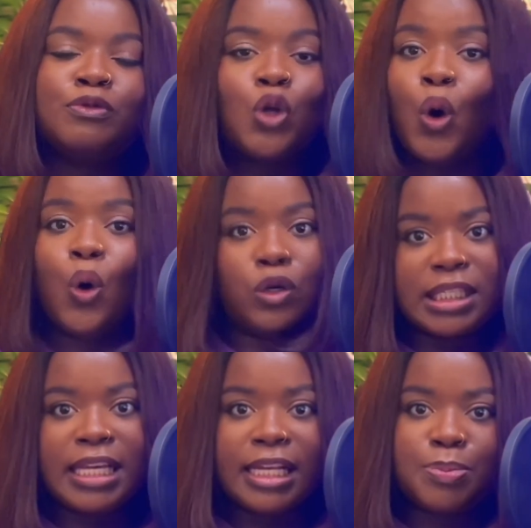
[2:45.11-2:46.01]
no O
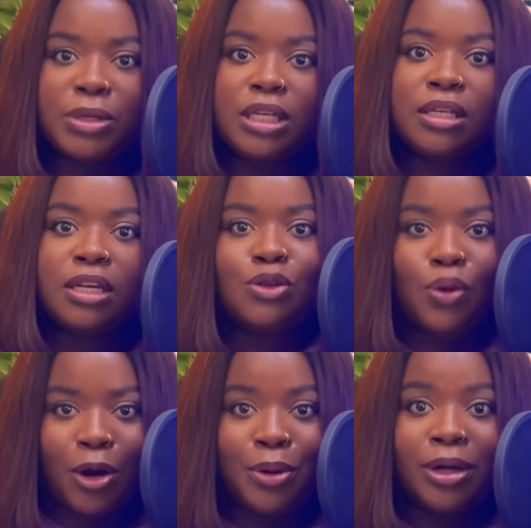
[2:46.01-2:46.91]
C S P U
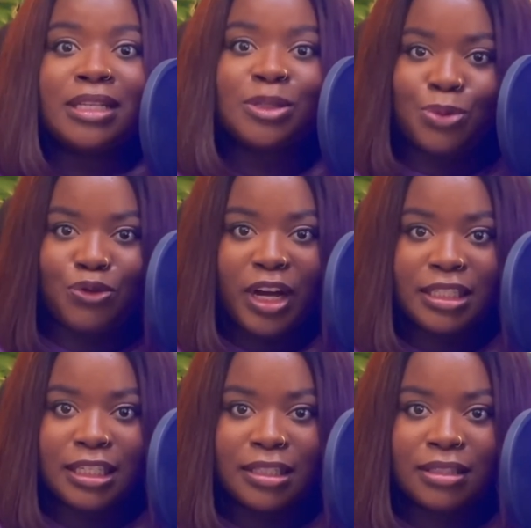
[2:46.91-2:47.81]
R L is
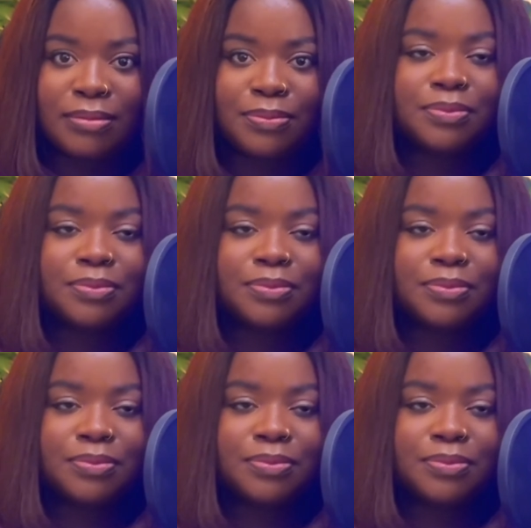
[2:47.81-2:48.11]
provided,